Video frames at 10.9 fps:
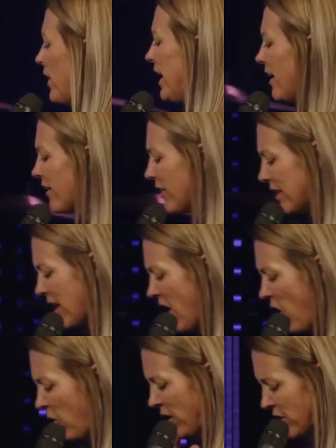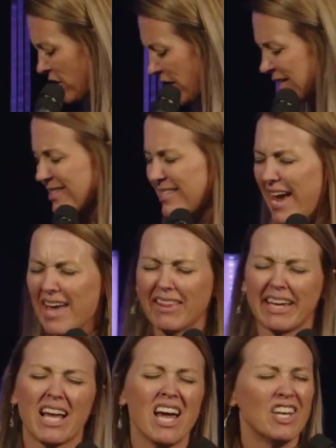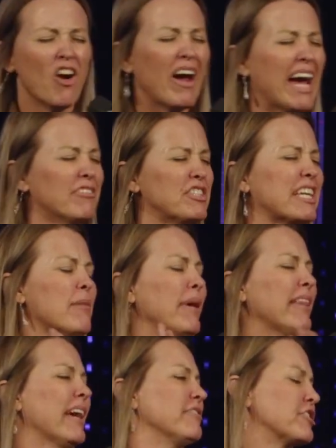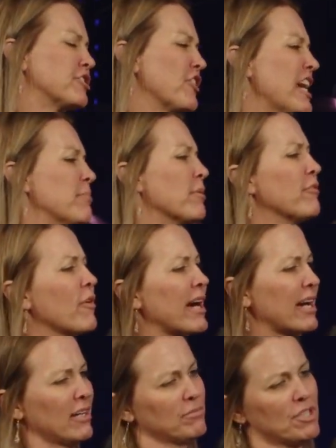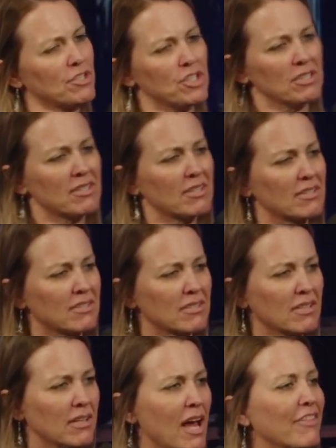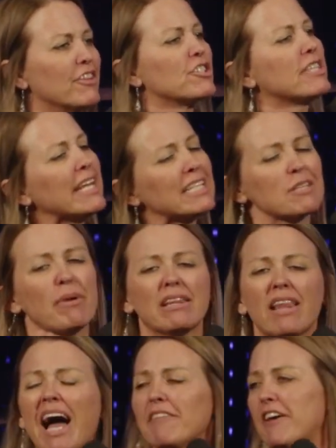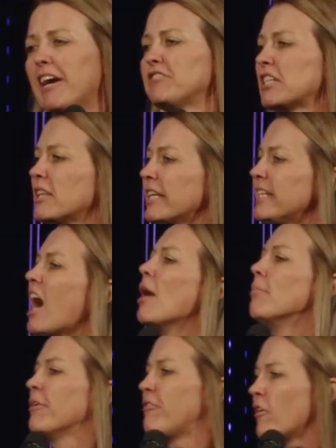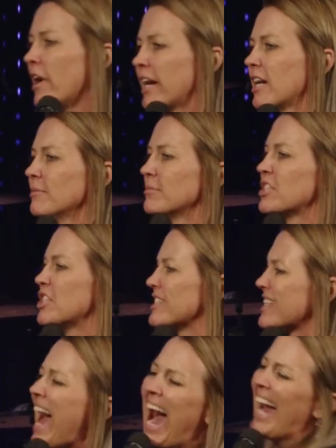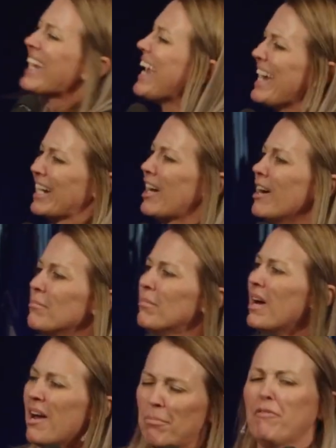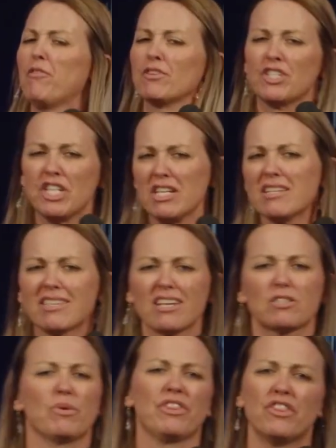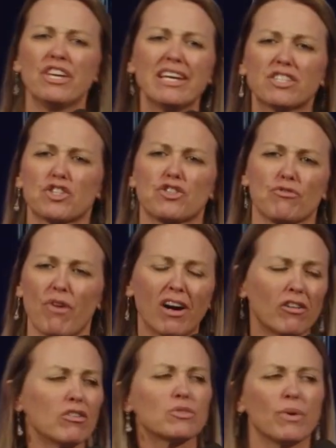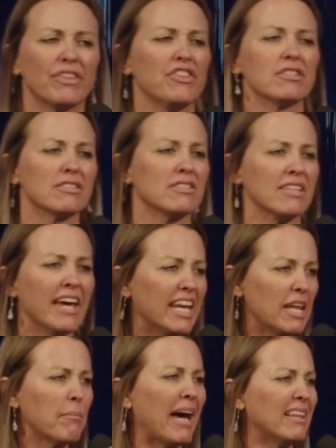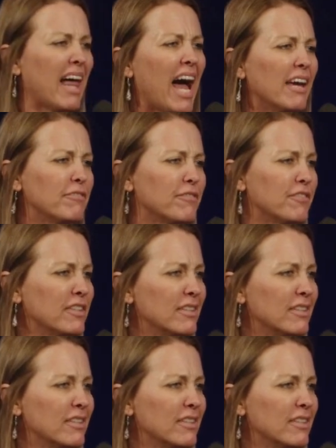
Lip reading: here that are gonna say like, no, I have to get my life straight before I come to Jesus. There's things in my life I have to clean up before I come to Jesus. I can't come before Jesus with these struggles, with this sin in my life.